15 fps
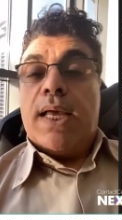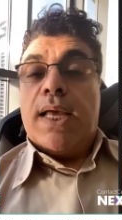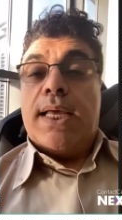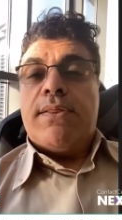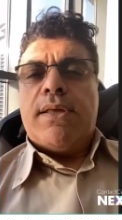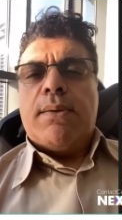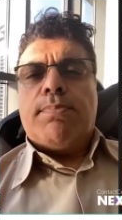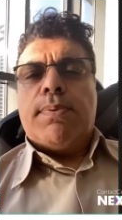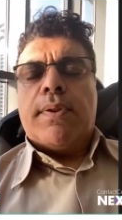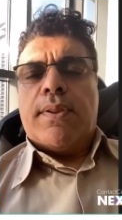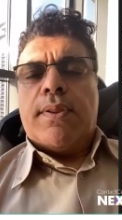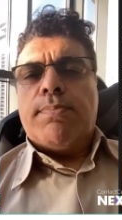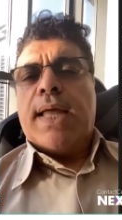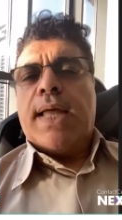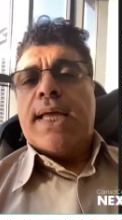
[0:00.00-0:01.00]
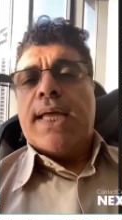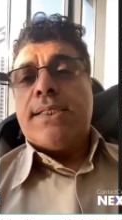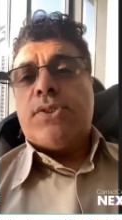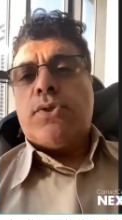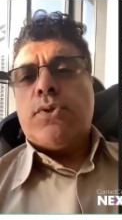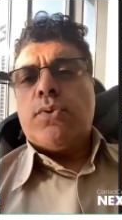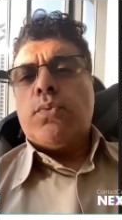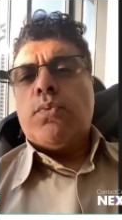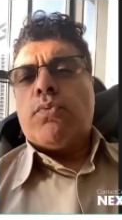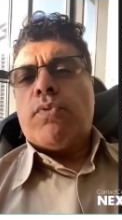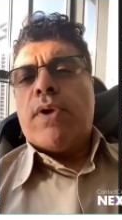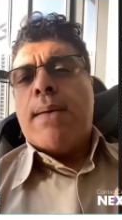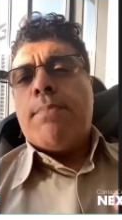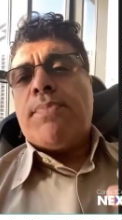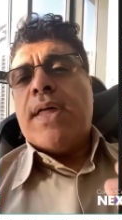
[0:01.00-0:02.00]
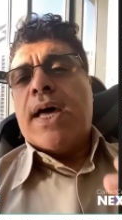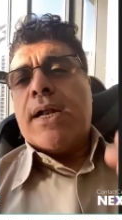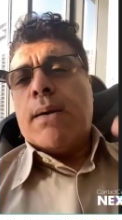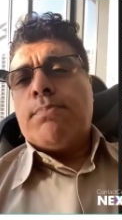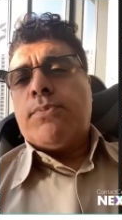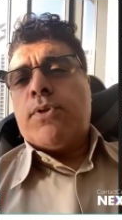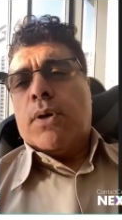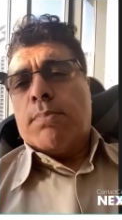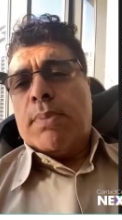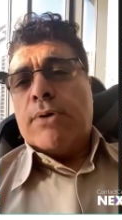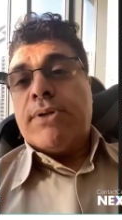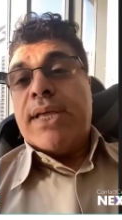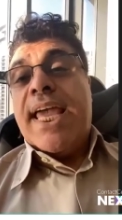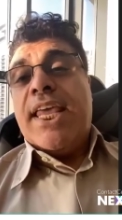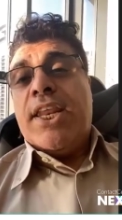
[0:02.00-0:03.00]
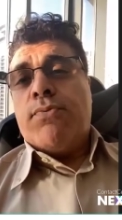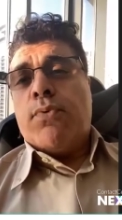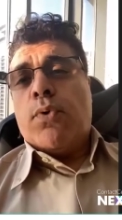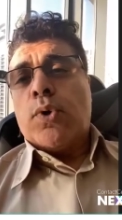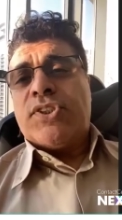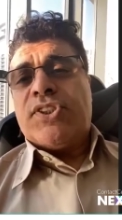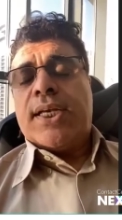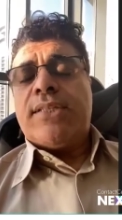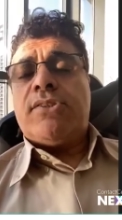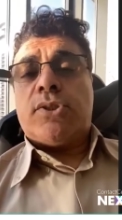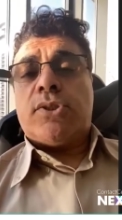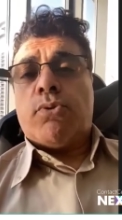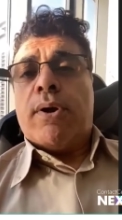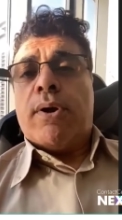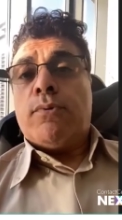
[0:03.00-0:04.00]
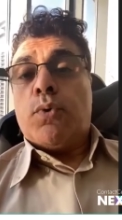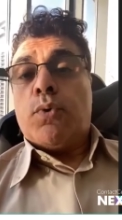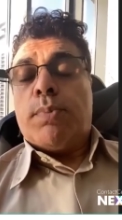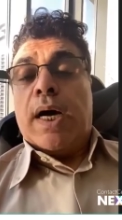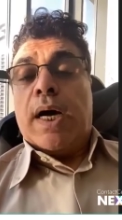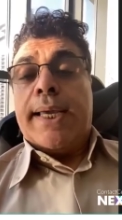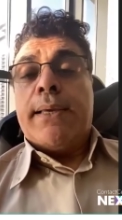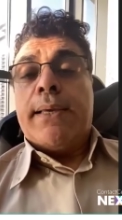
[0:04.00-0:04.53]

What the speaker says: and the plan is to ramp that up to about 84 centers around Dubai,